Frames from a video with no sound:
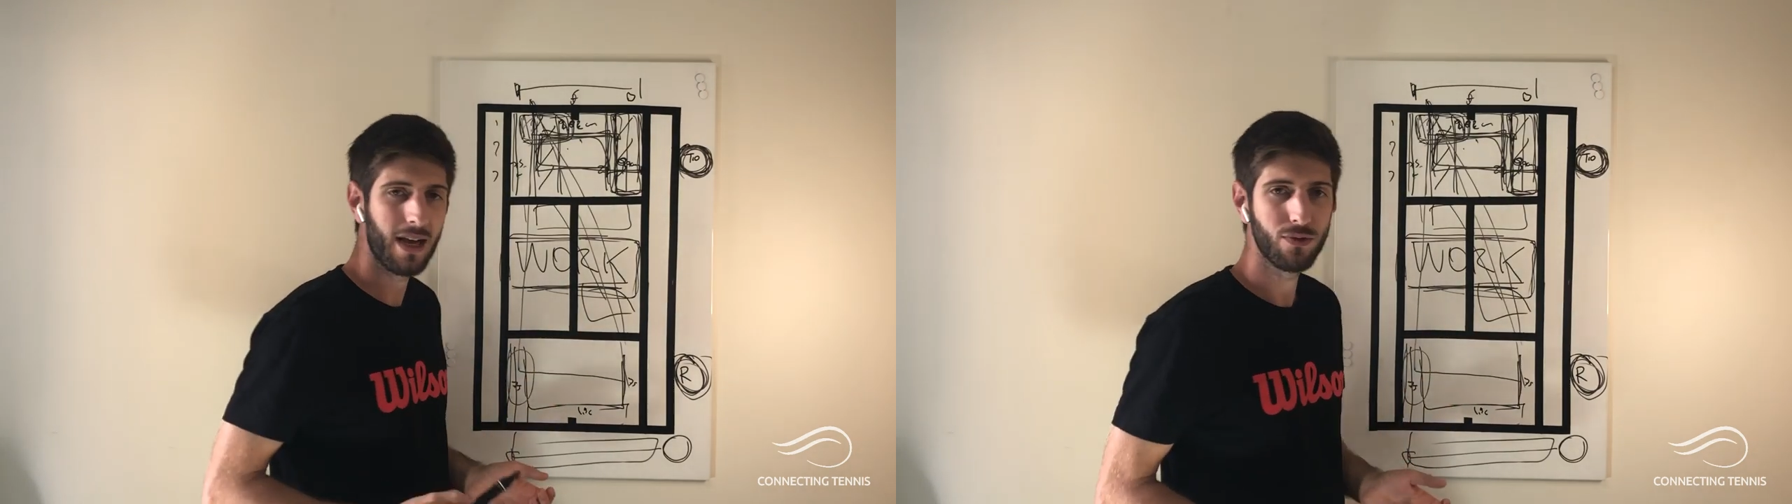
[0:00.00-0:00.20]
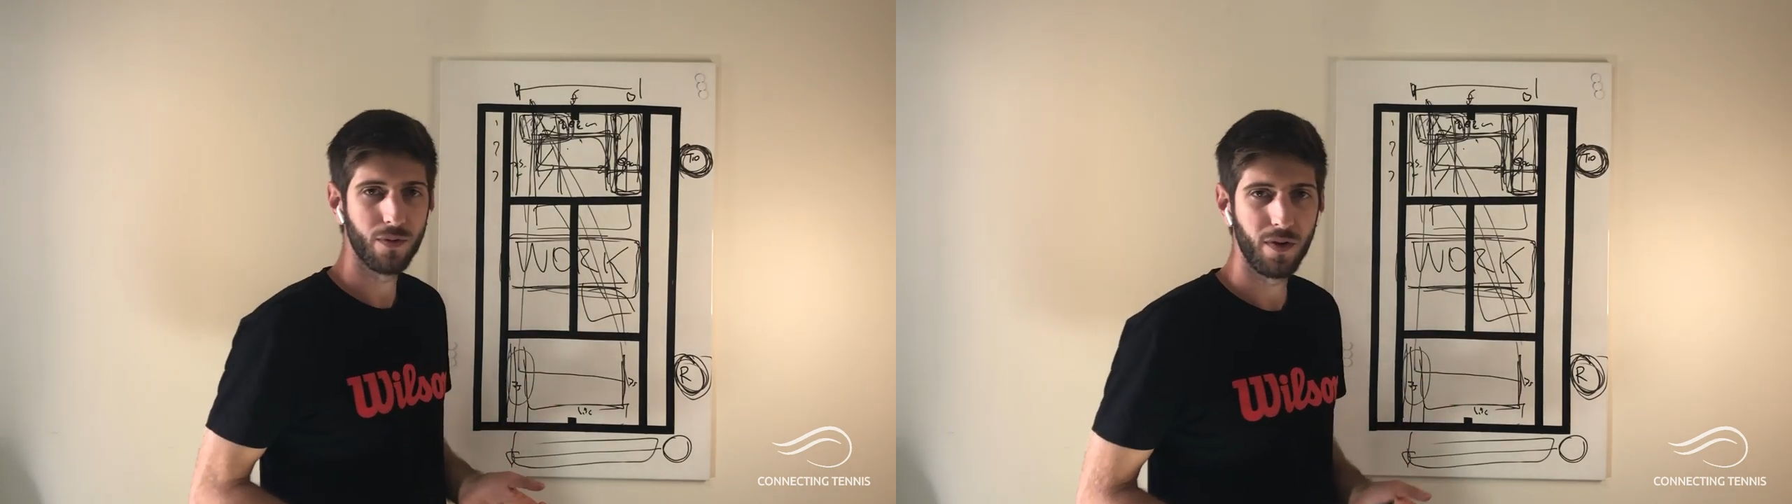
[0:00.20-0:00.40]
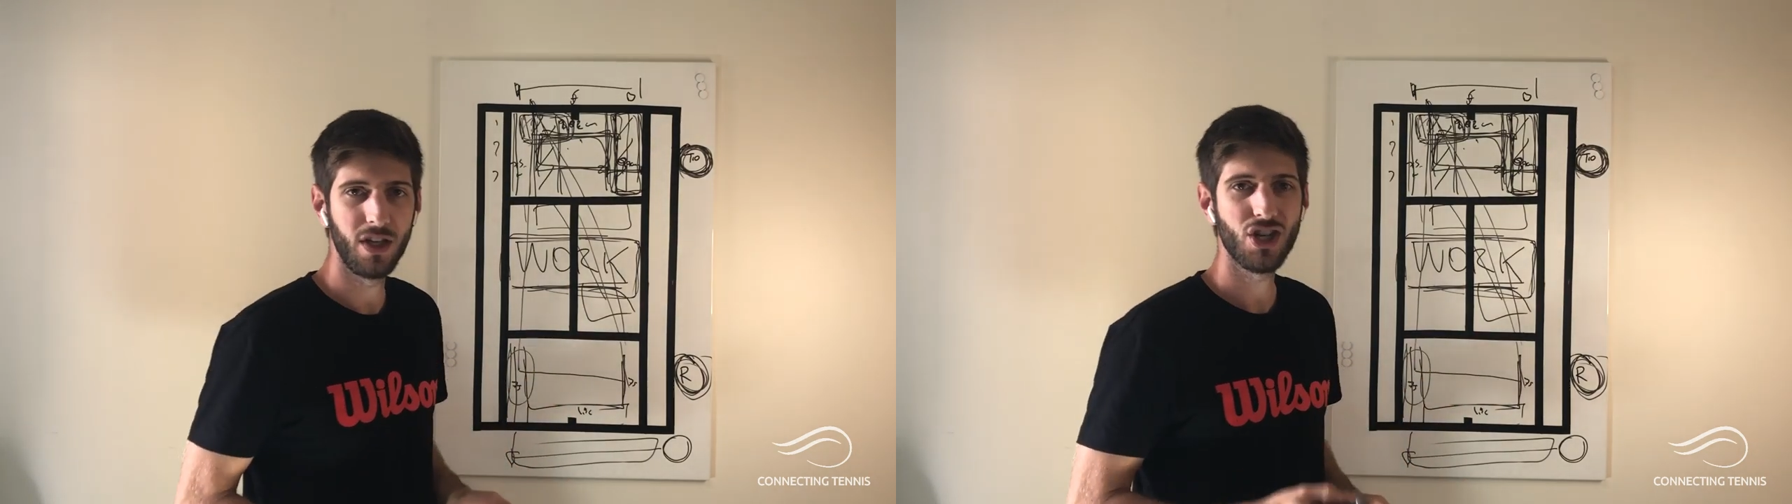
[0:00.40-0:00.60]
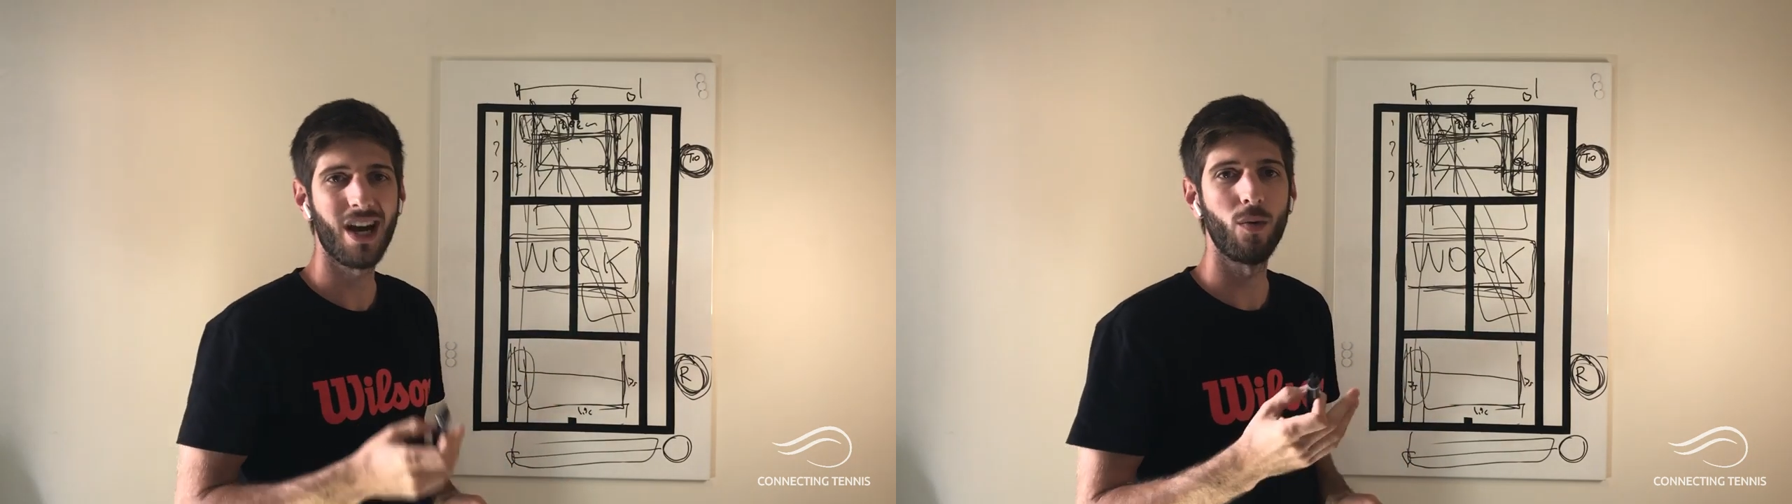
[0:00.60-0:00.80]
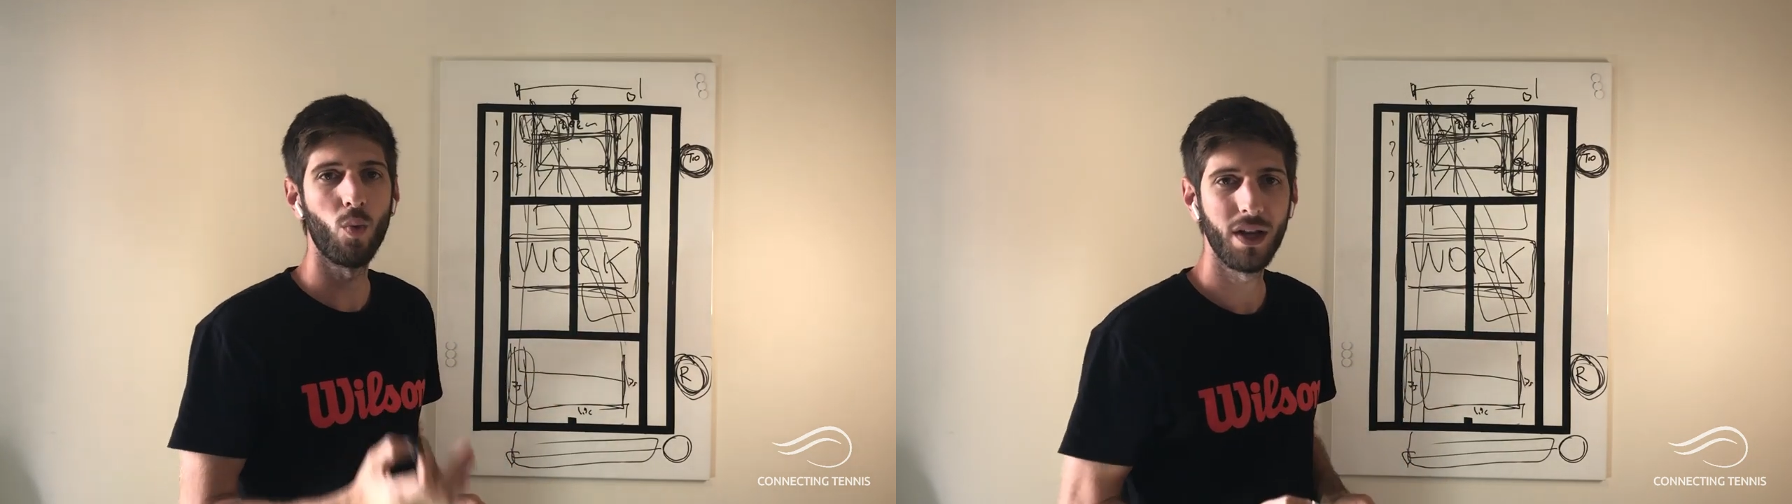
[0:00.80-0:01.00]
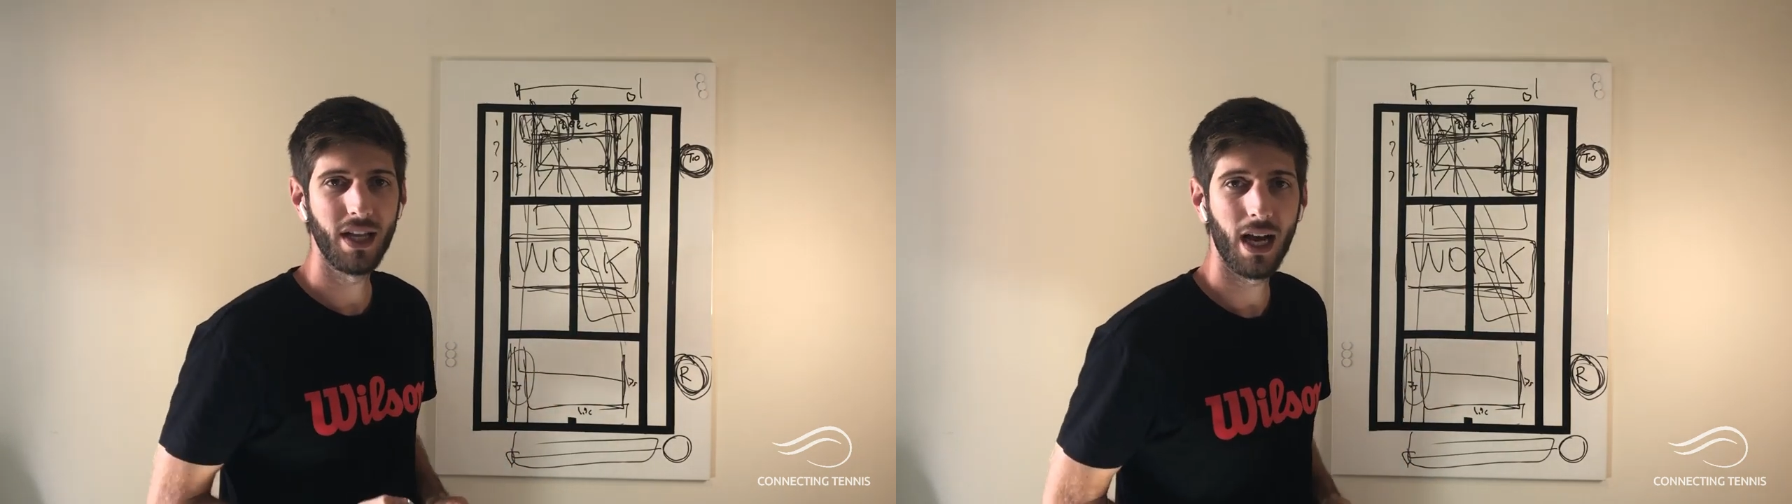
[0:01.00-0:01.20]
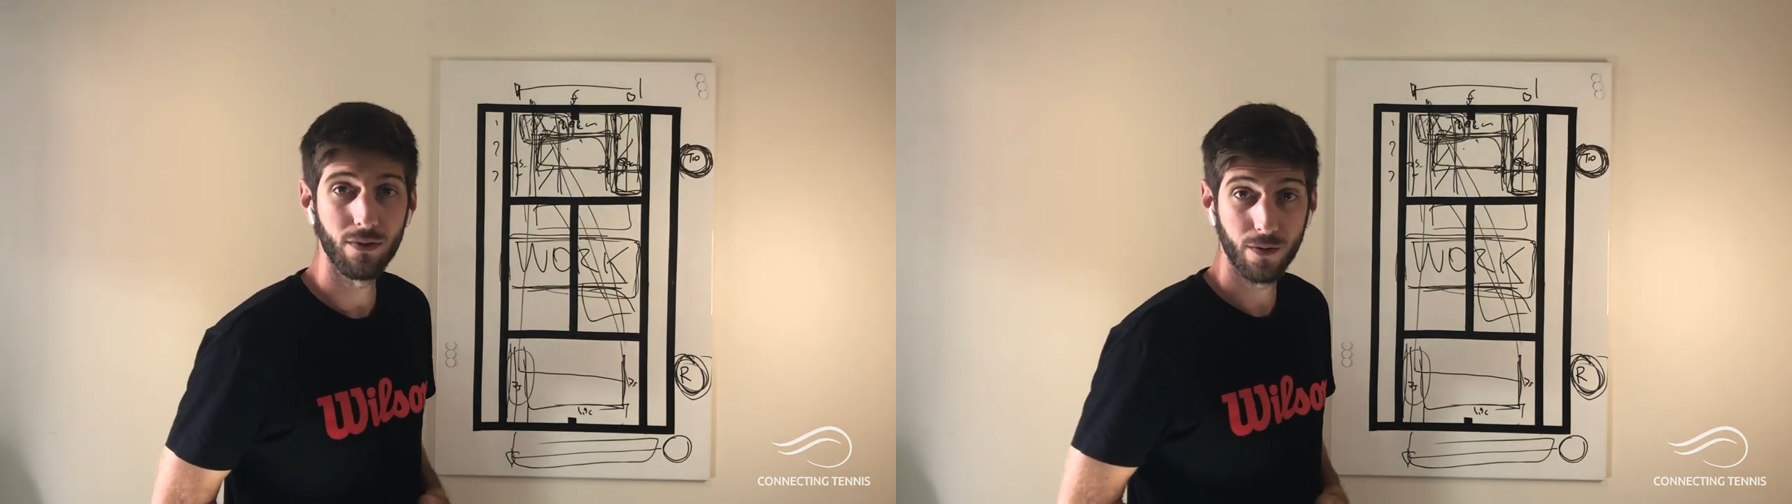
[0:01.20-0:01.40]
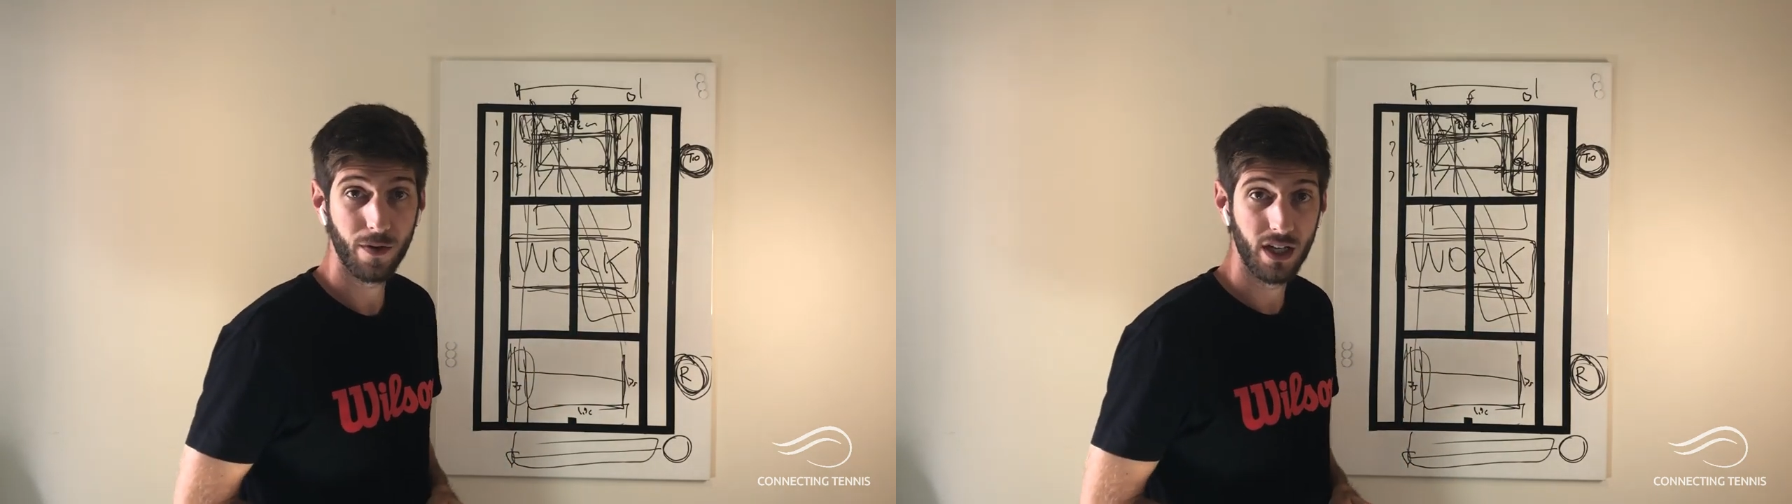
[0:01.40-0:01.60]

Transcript: they have to finish and when they have to